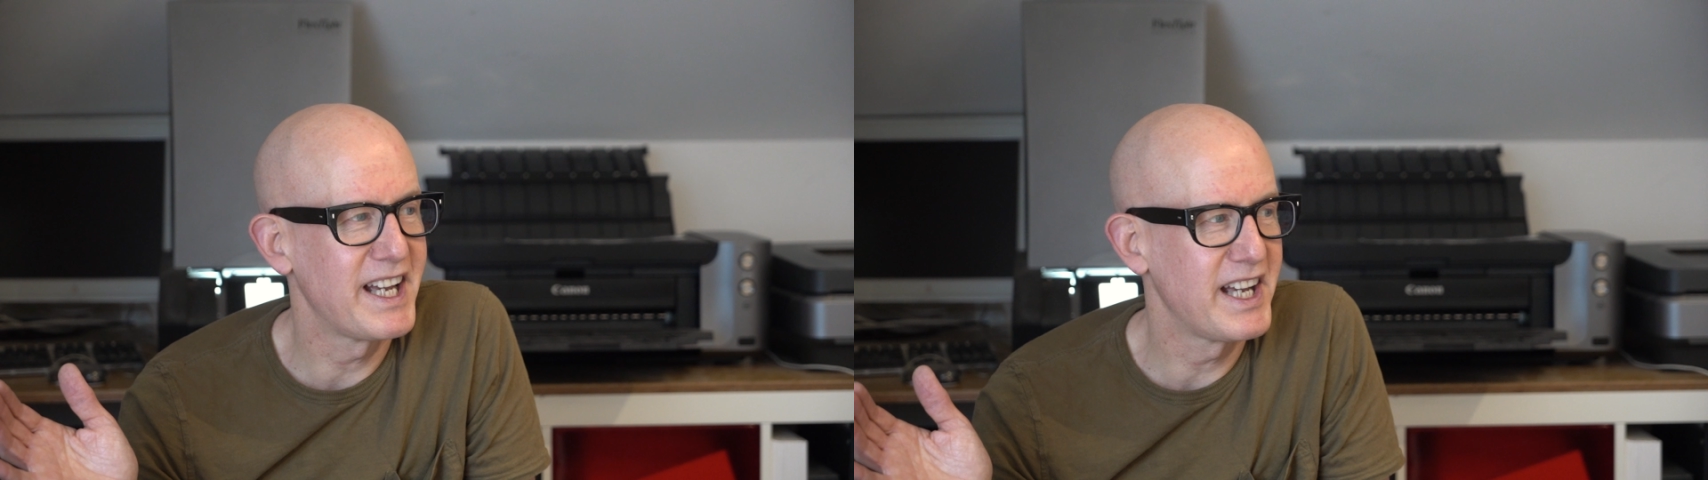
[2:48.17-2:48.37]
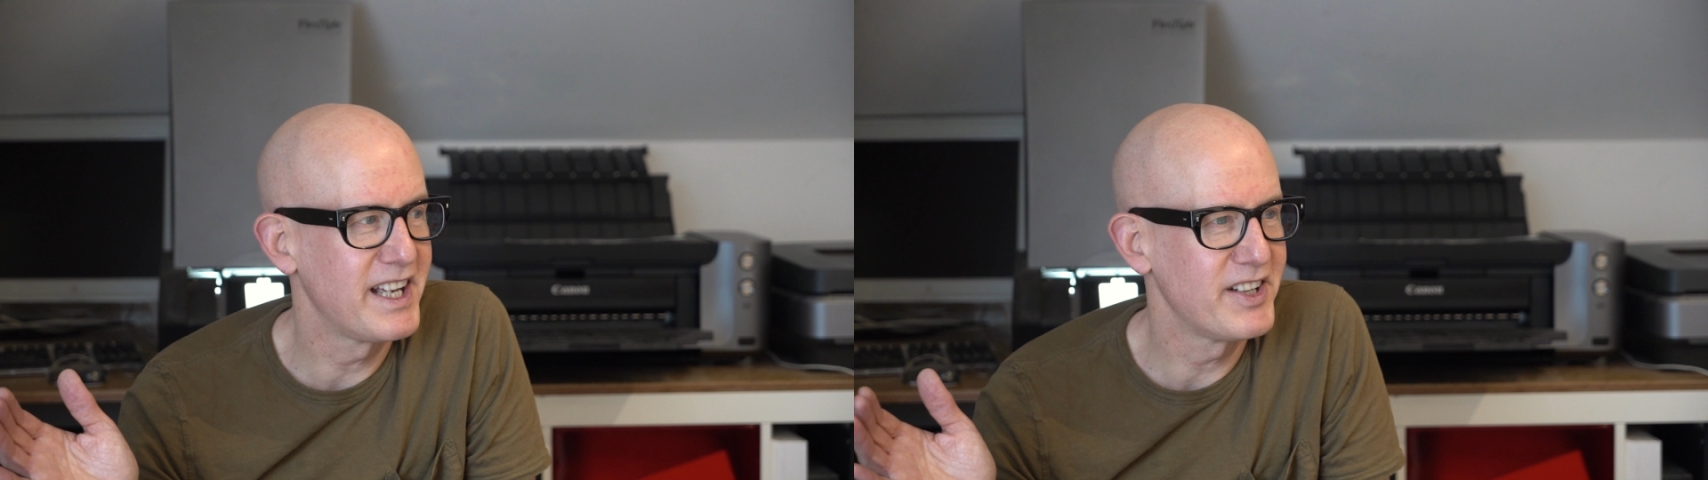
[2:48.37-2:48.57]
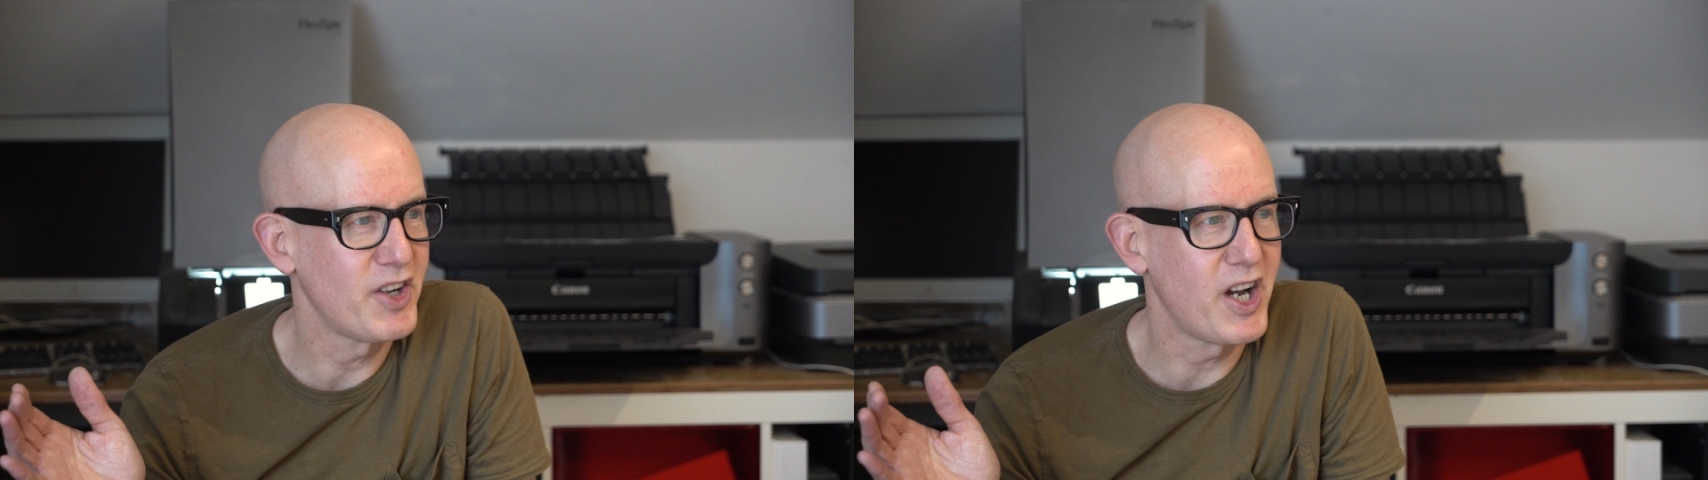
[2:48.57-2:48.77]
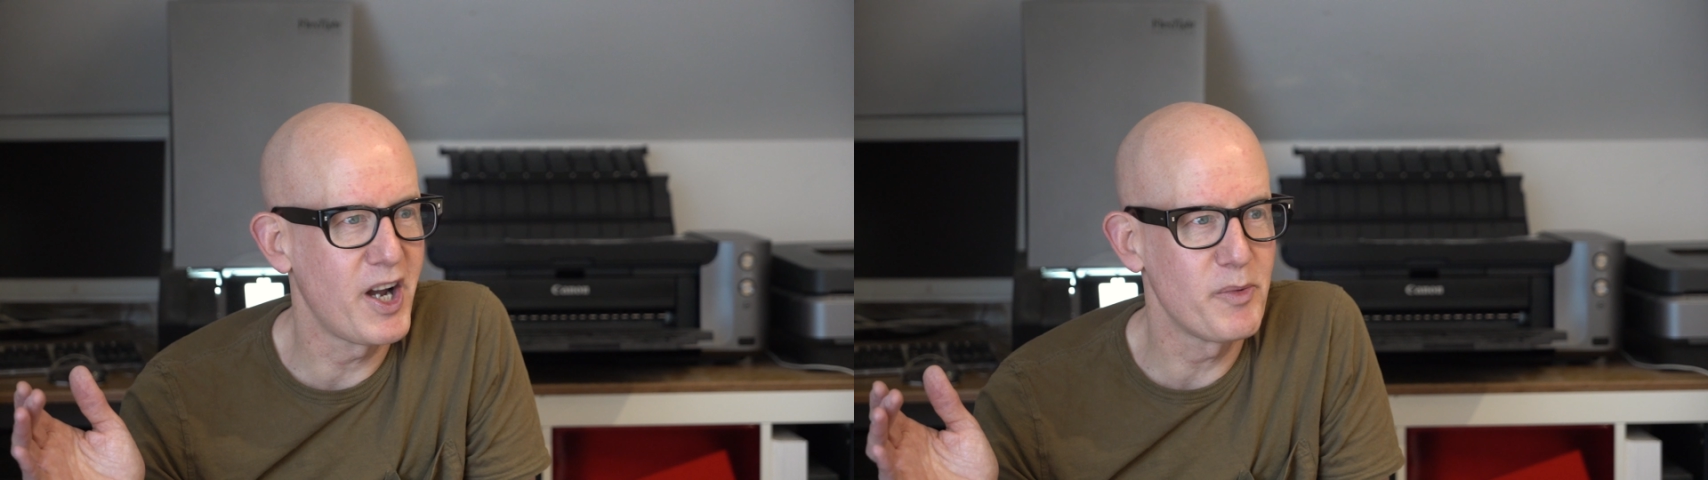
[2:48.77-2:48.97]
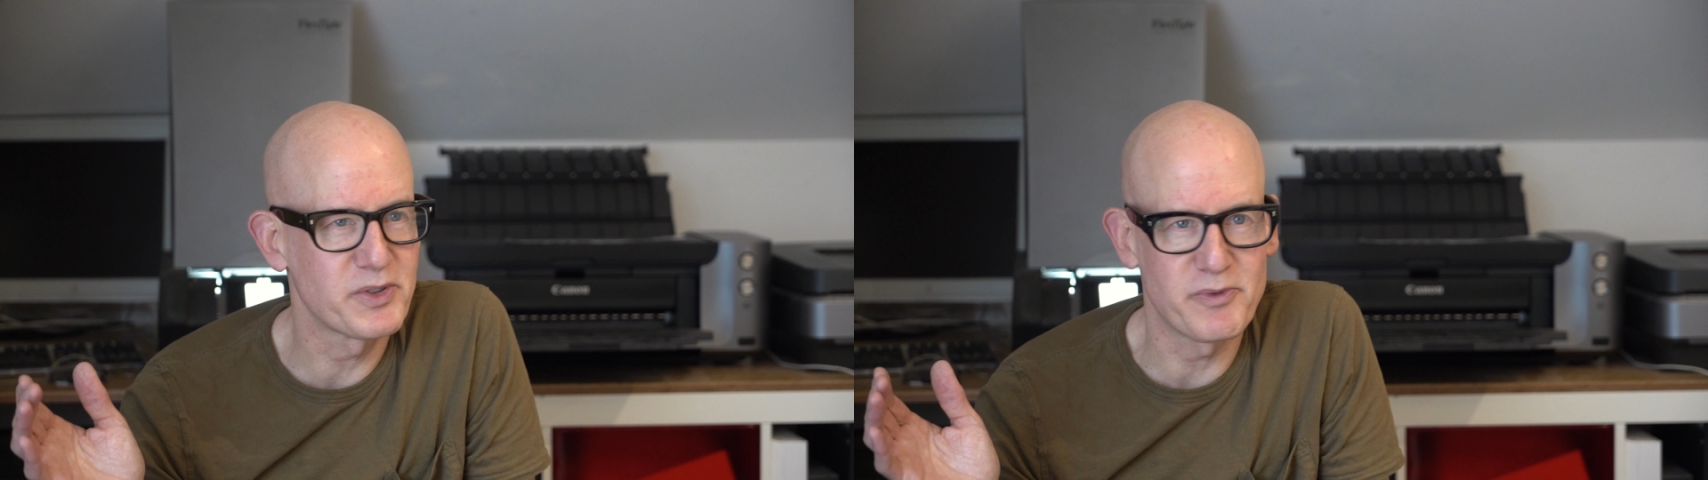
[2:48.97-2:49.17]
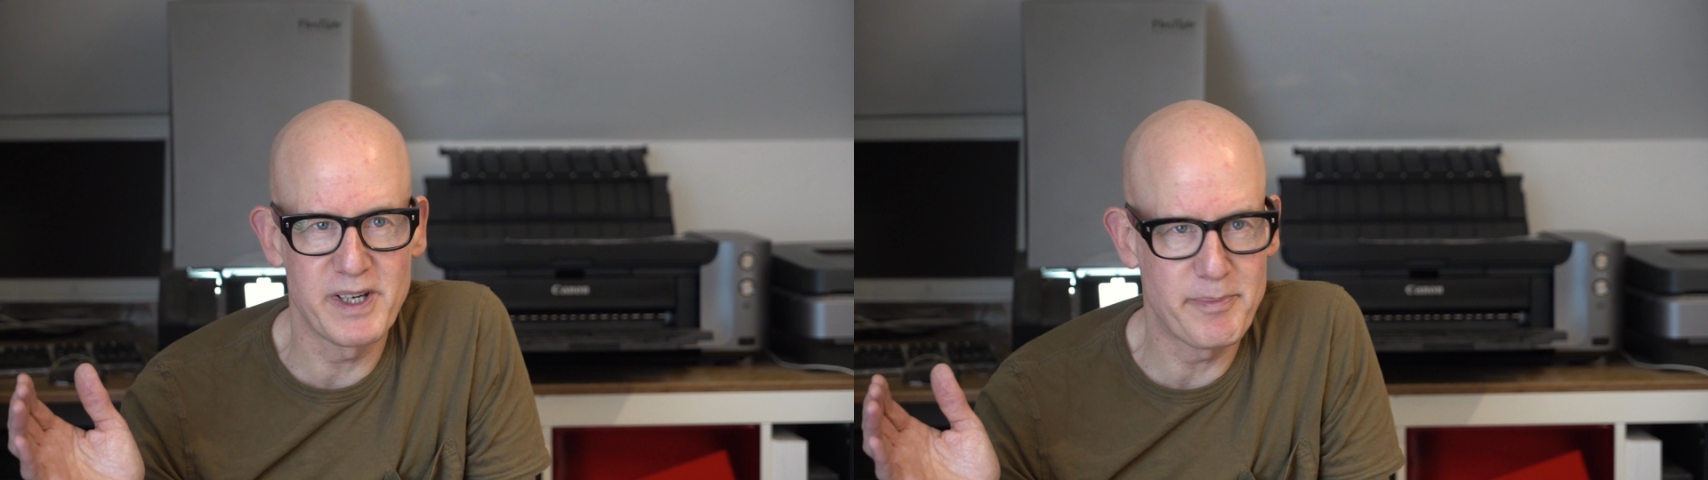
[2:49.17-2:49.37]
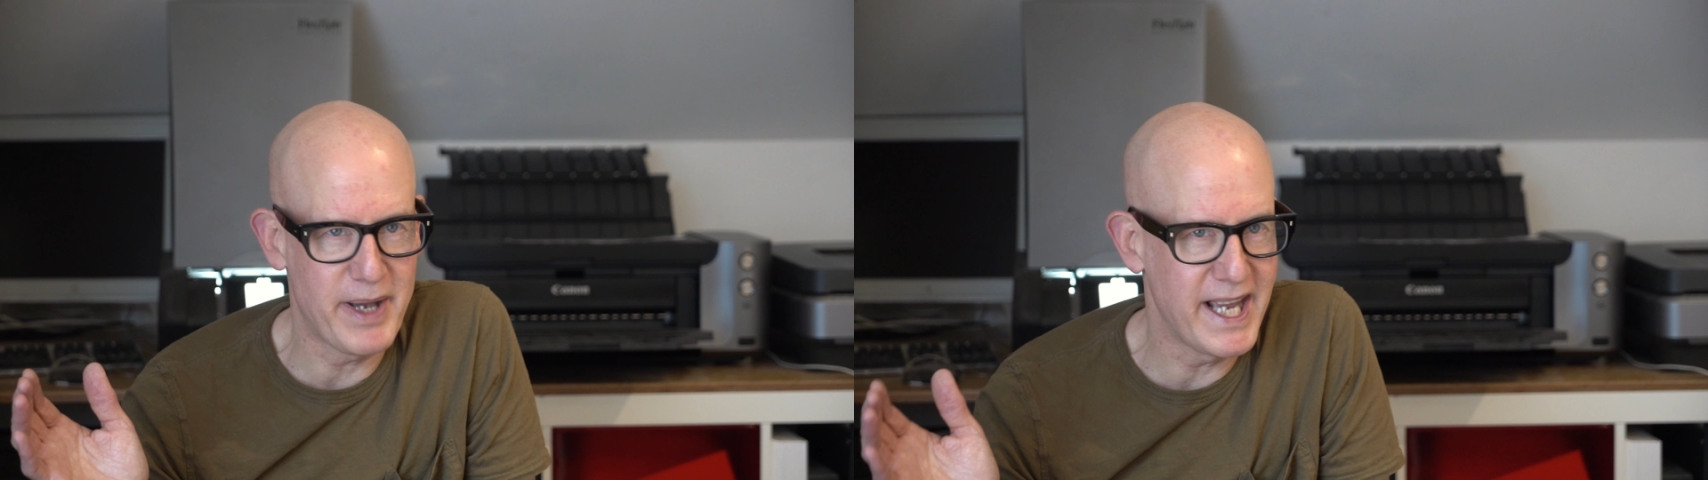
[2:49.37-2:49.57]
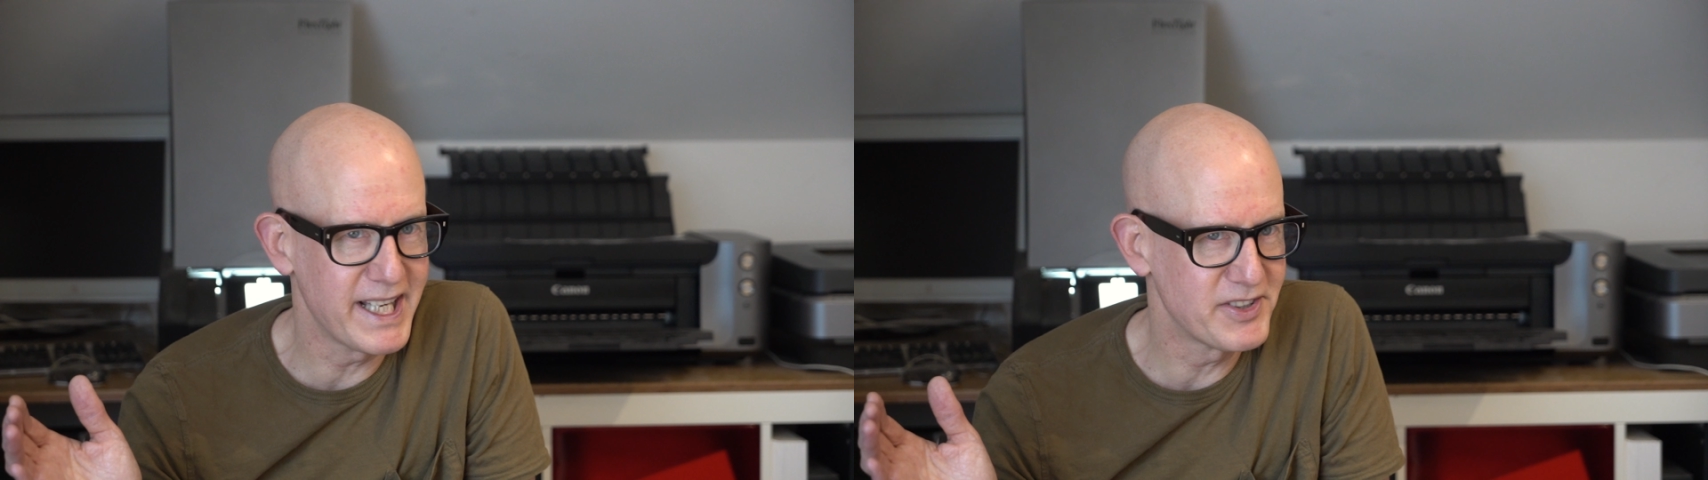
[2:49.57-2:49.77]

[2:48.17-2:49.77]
and I wasn't really paying